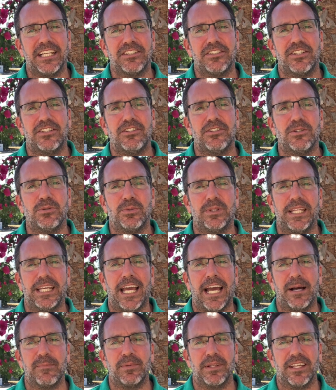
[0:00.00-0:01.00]
to do with the
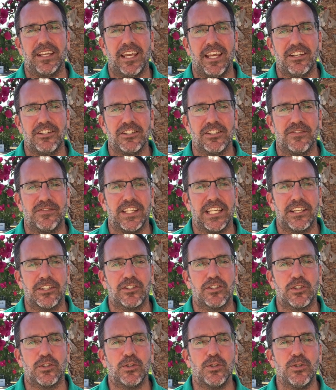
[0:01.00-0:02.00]
application of the
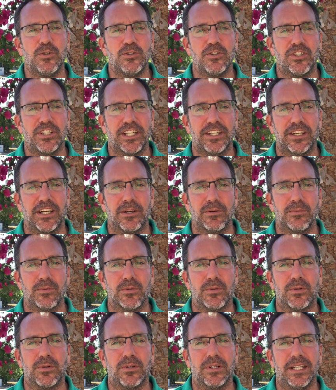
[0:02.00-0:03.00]
Exclusionary
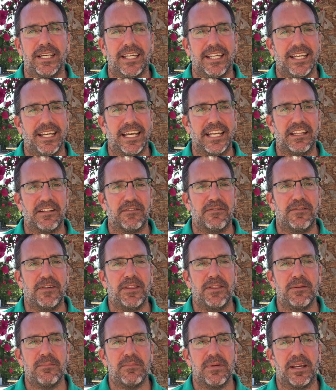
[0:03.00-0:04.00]
Rule and the
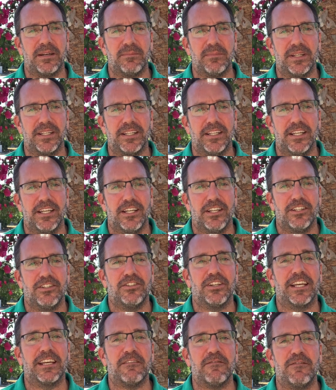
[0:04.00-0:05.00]
Fifth Amendment
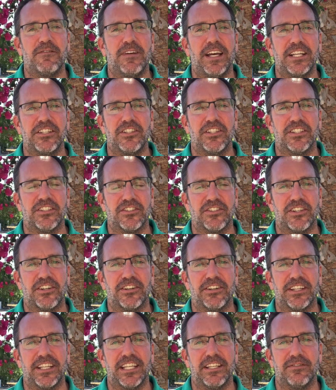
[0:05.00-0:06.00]
to confessions that
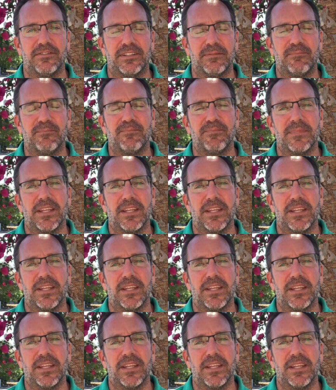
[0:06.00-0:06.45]
are given.